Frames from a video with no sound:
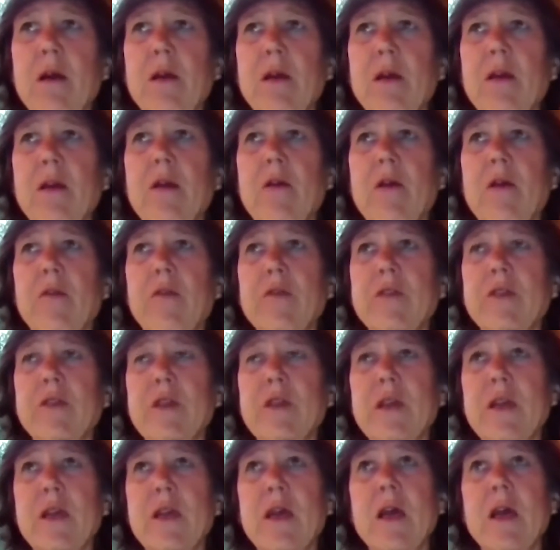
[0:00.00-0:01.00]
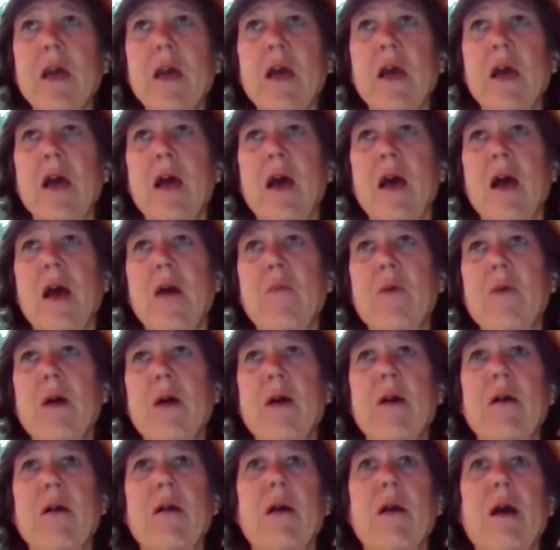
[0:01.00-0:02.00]
obviously
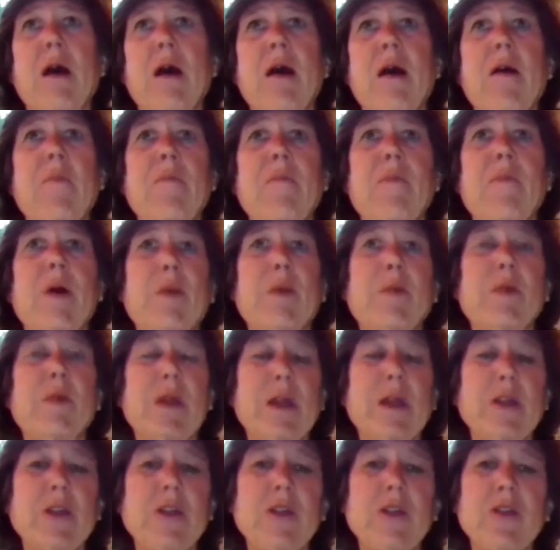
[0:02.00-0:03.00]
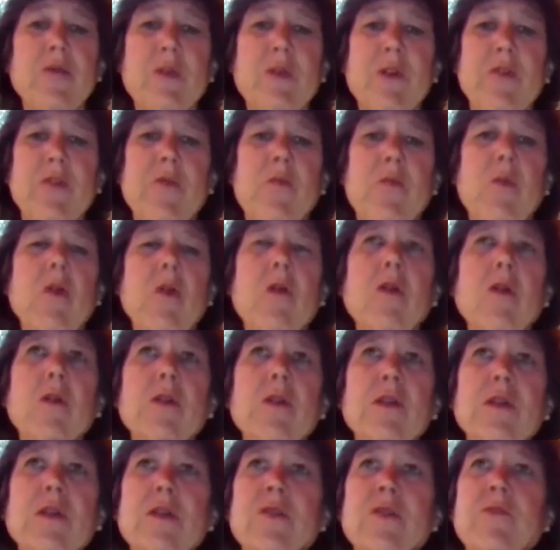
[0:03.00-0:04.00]
among populations around the world,
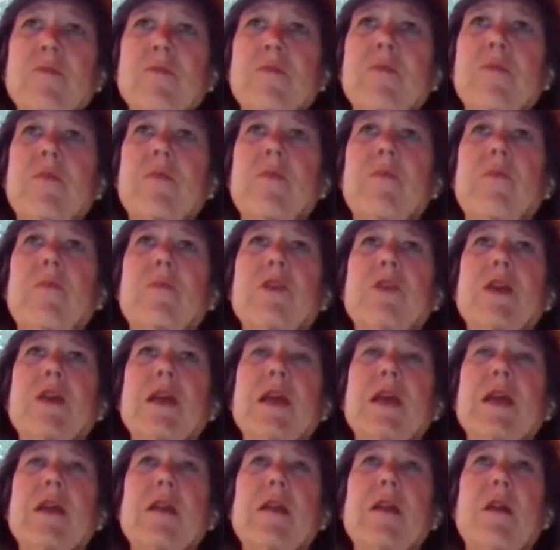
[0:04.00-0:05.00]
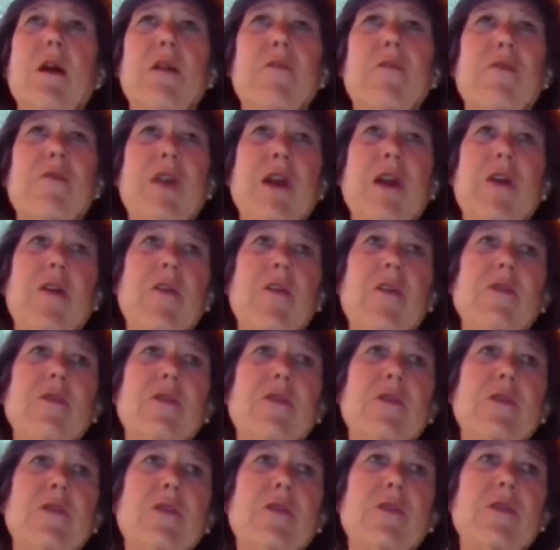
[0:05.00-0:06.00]
and taking a lot of care
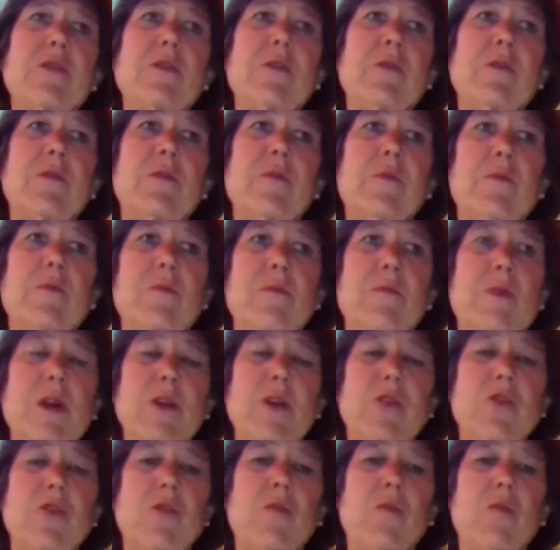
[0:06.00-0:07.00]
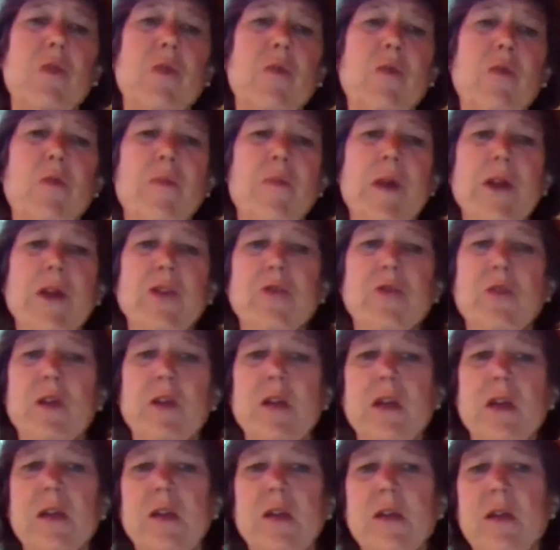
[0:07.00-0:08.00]
to make sure we were
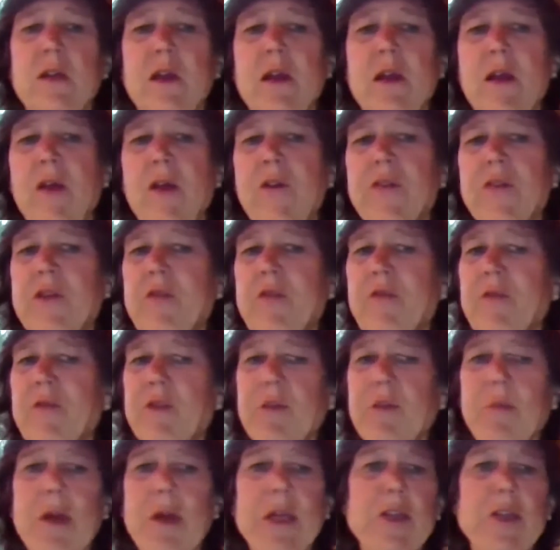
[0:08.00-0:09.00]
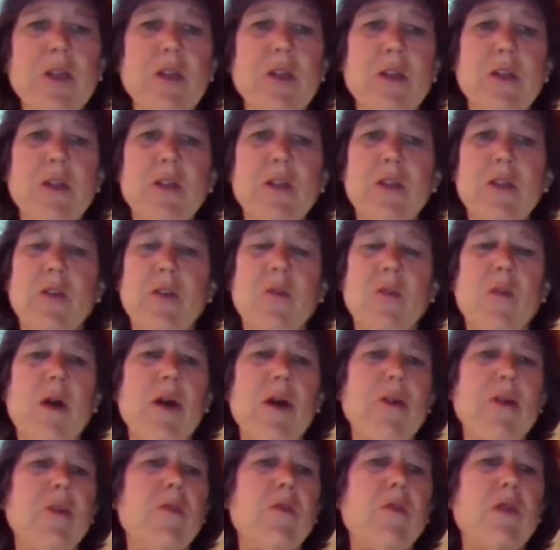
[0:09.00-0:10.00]
measuring different dimensions. So how
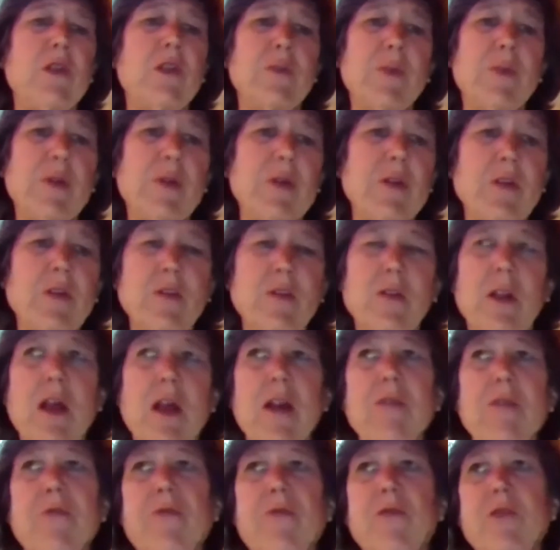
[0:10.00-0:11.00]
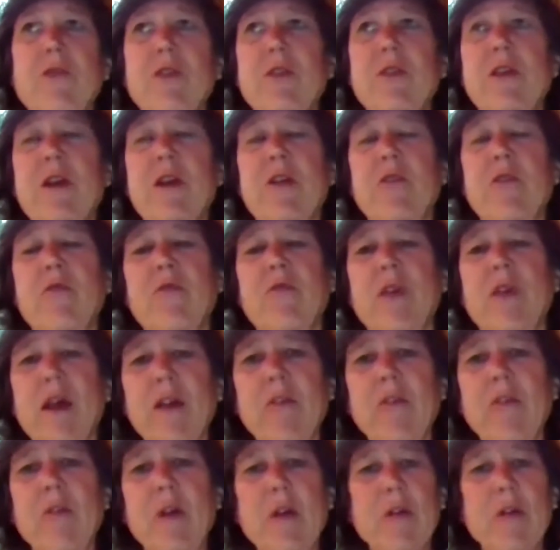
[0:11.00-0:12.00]
you experience your life versus how you evaluate